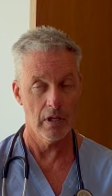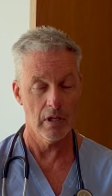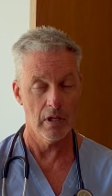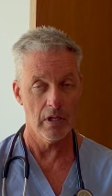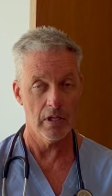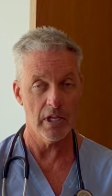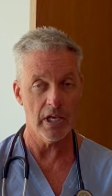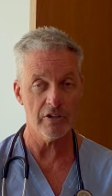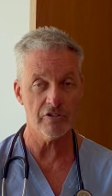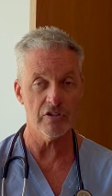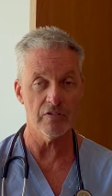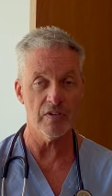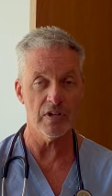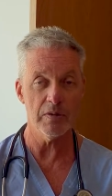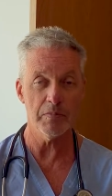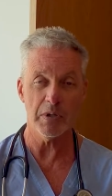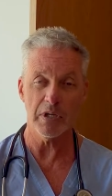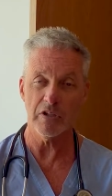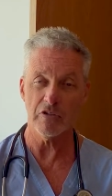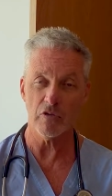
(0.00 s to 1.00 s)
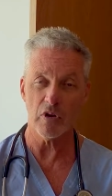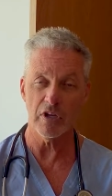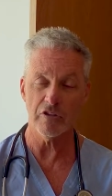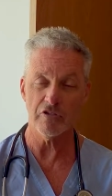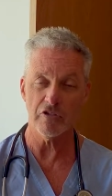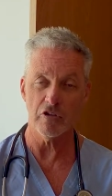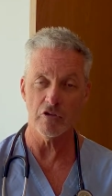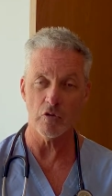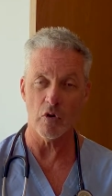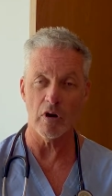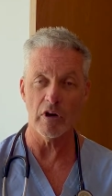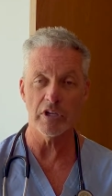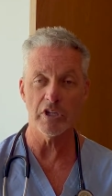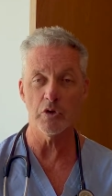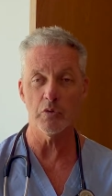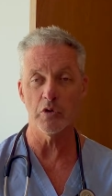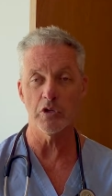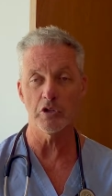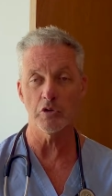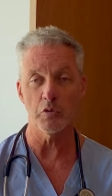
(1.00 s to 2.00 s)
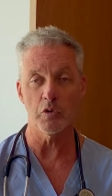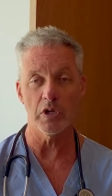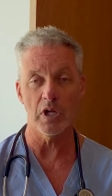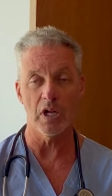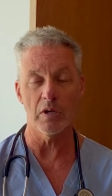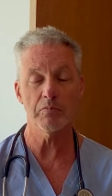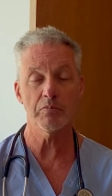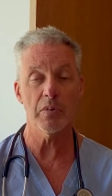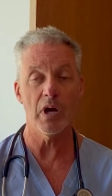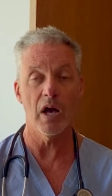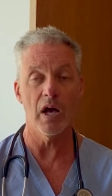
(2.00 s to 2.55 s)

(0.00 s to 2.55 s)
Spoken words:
Next, if anybody tries to draw you into an